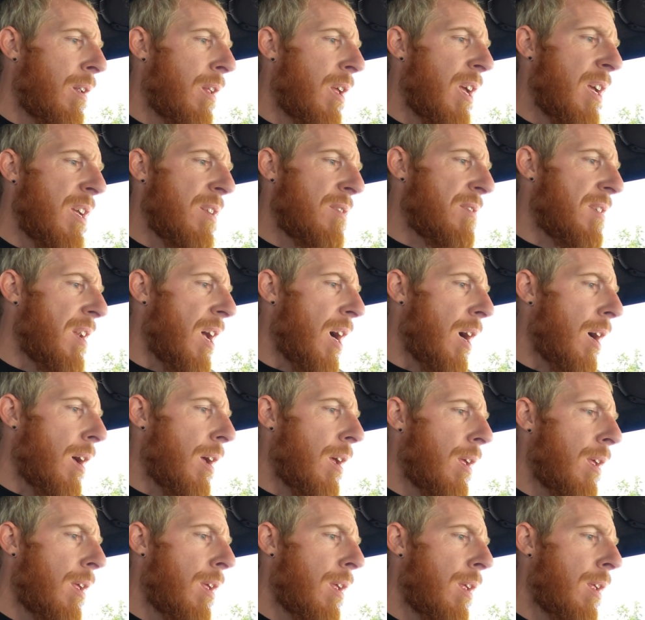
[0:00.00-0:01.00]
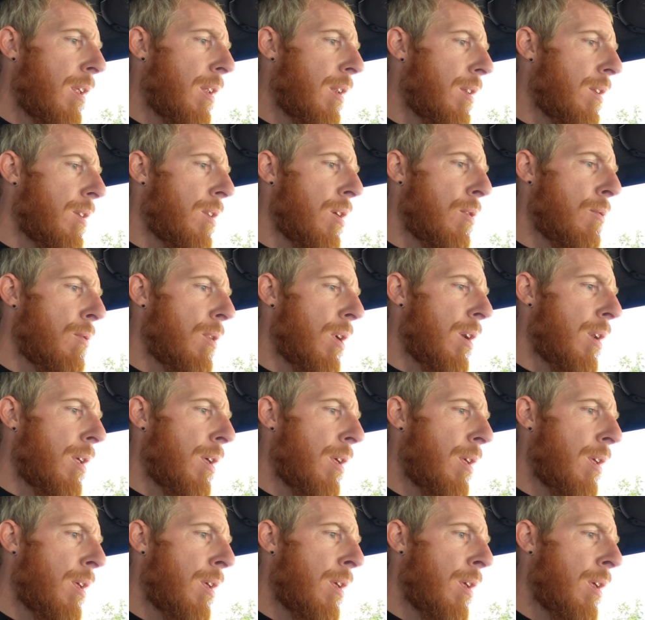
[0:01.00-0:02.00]
it's not doing
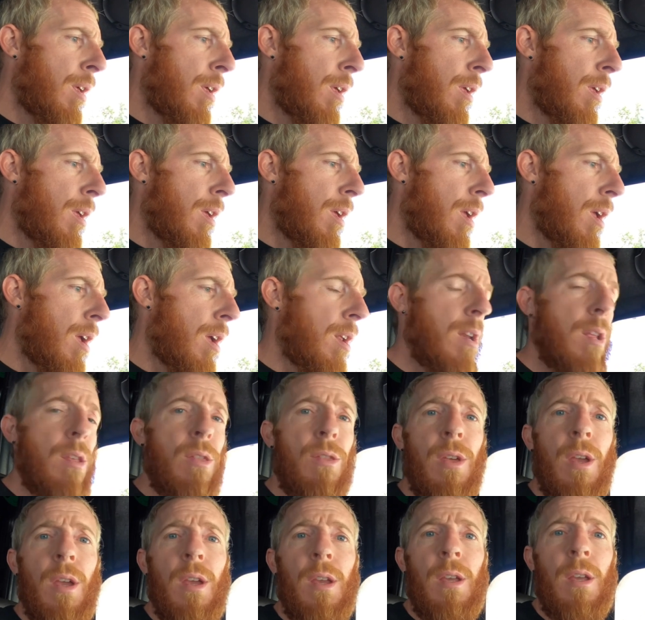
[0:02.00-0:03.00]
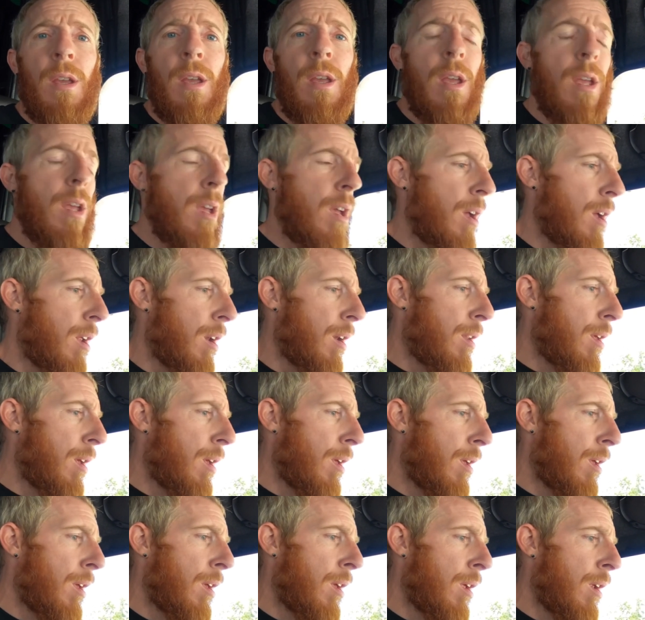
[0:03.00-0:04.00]
anything. And
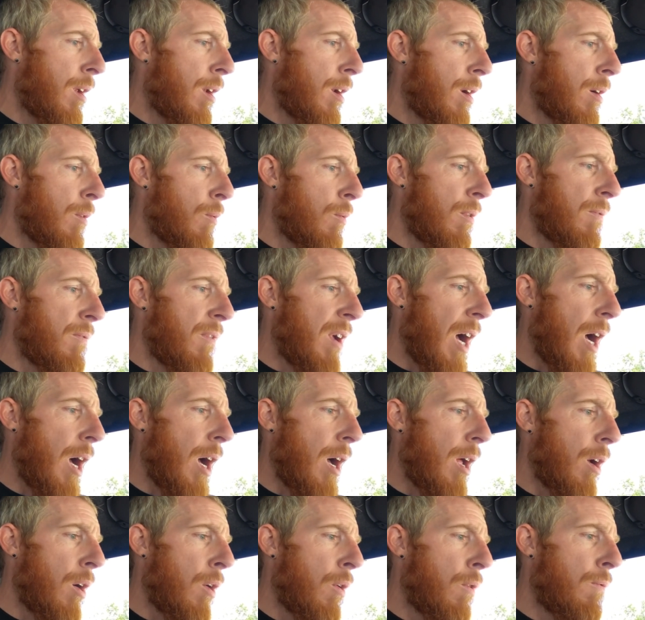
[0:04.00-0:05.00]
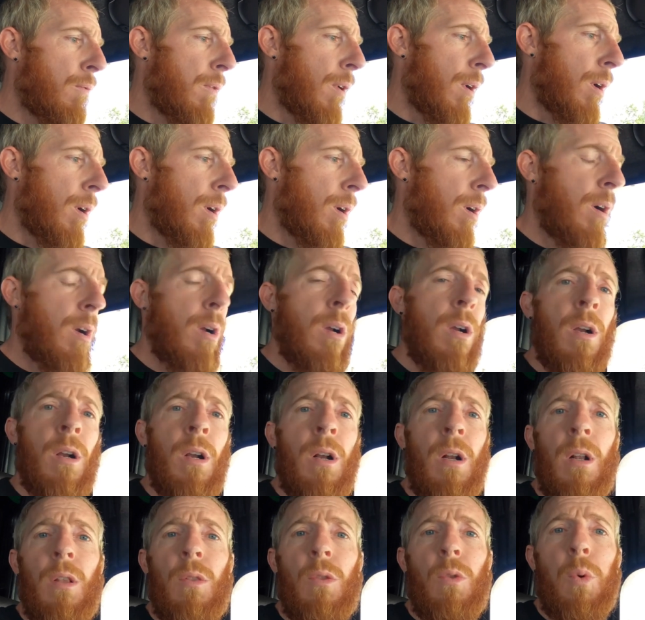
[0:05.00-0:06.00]
we've got over
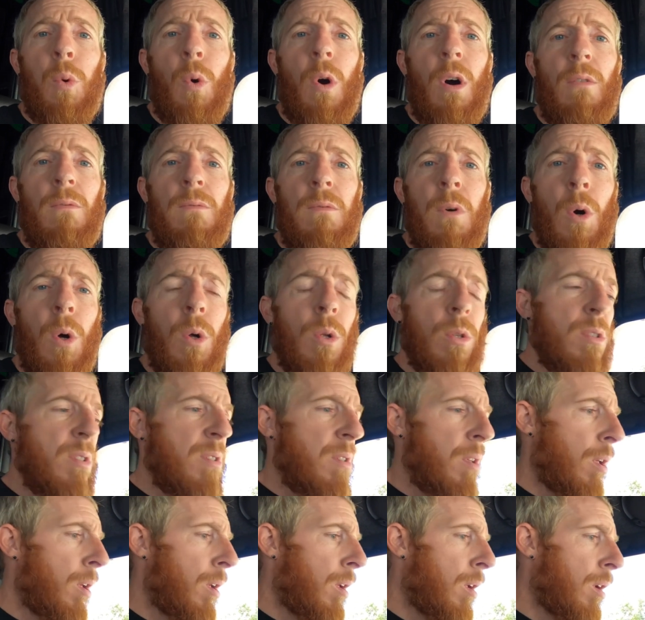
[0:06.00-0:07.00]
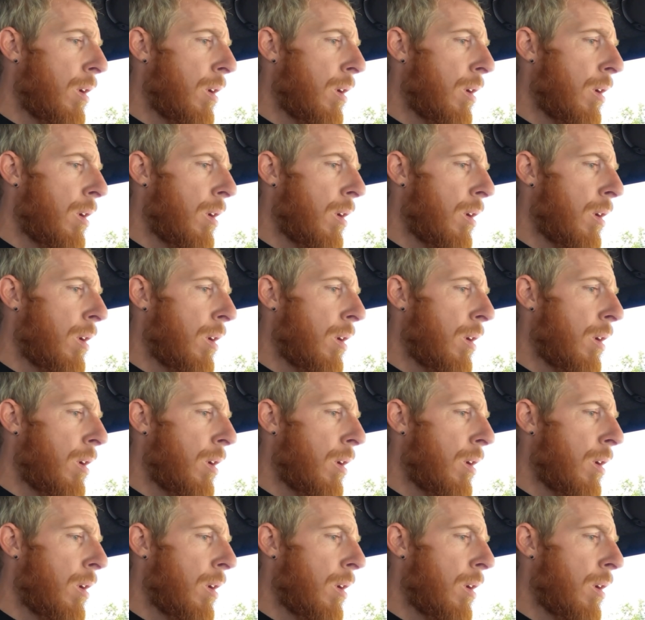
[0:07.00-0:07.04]
12 volts